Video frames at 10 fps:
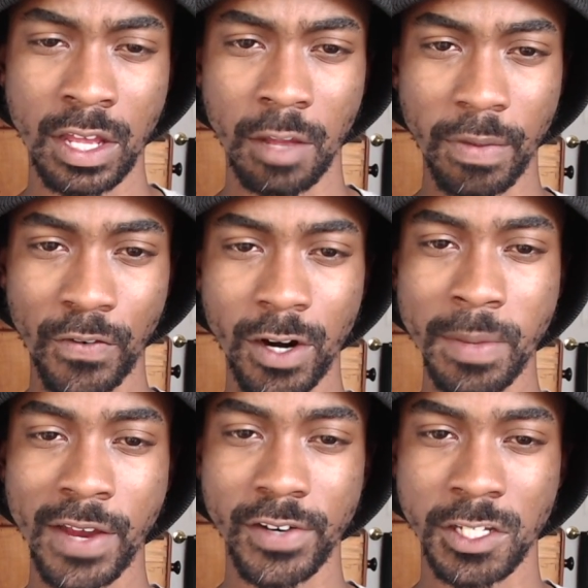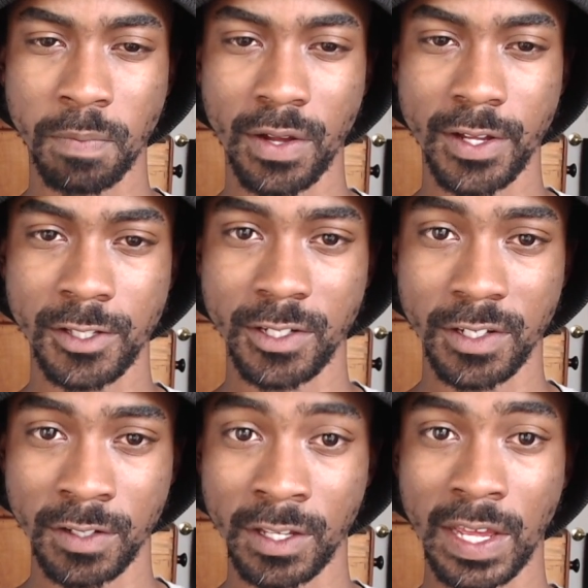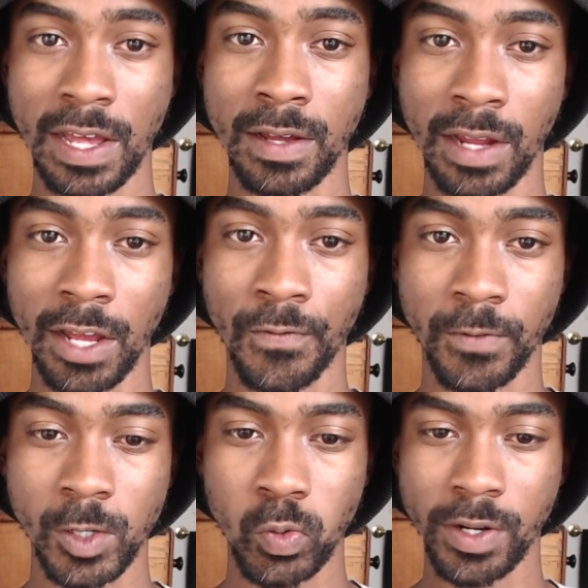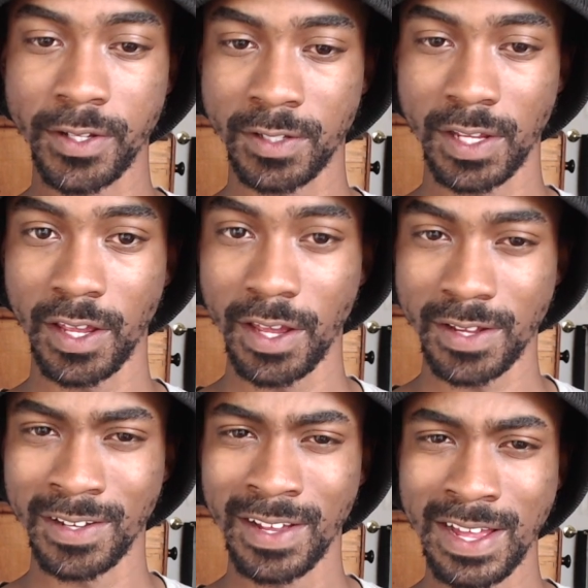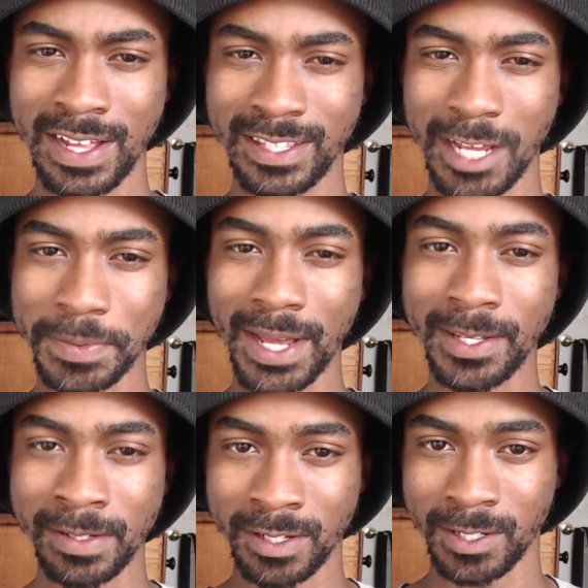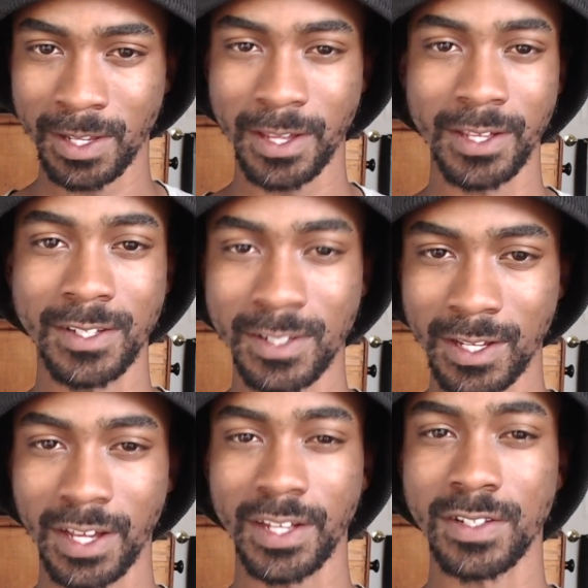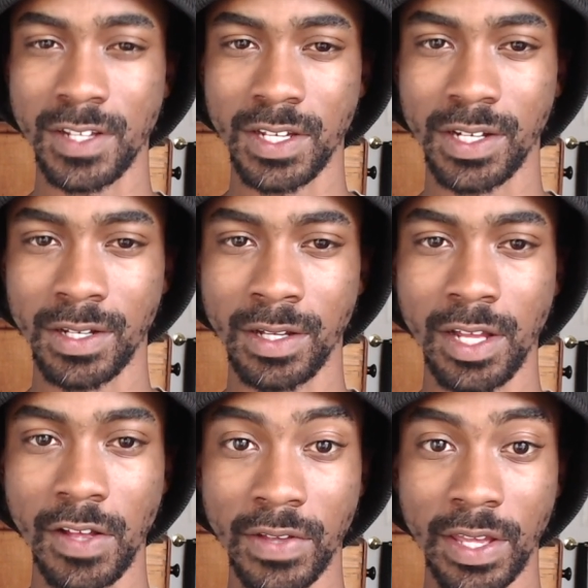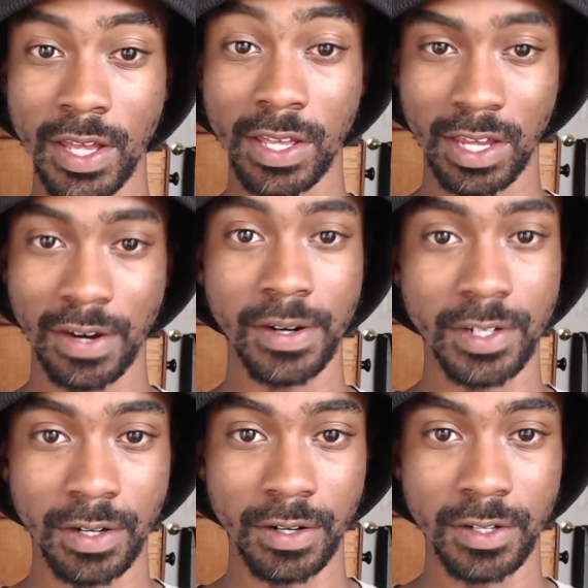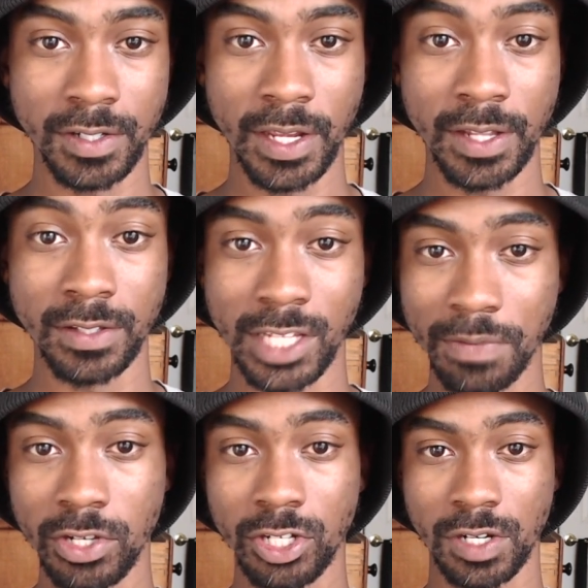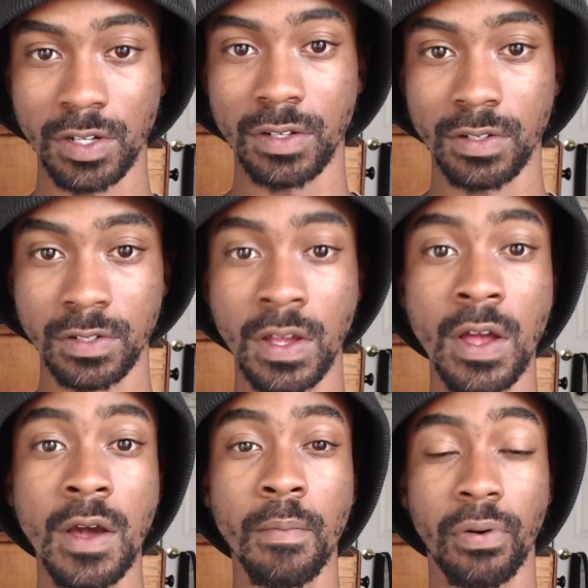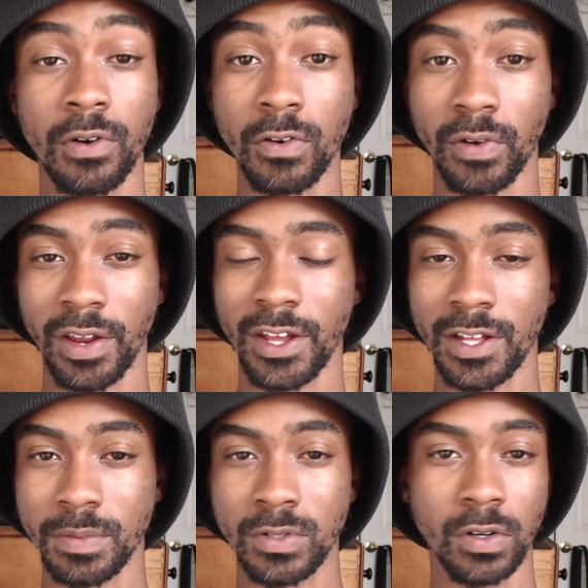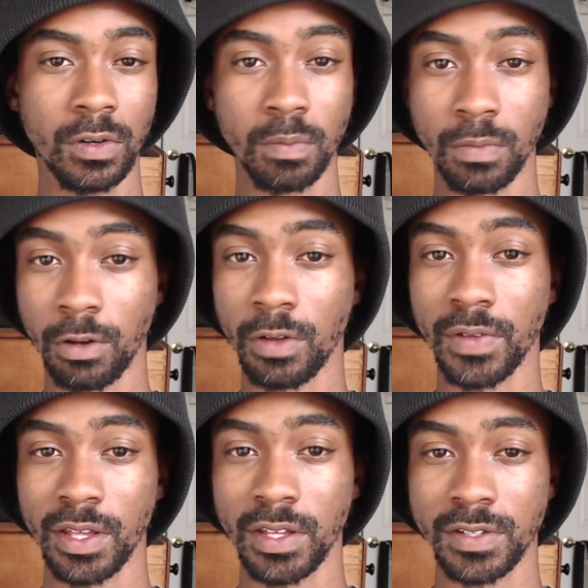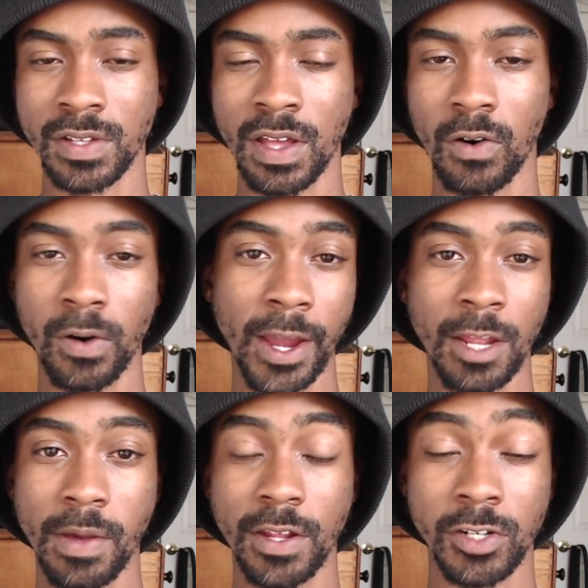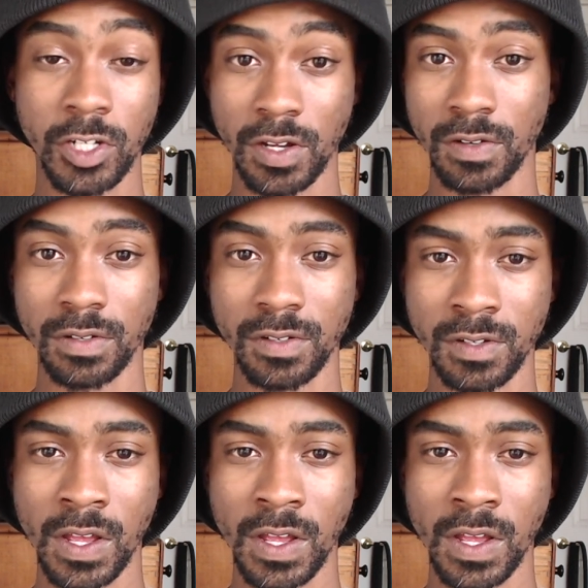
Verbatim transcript: Before I make a response to this account, I first want to state that I'm not necessarily against the idea of gay characters in TV shows, programs, or movies or animated shows,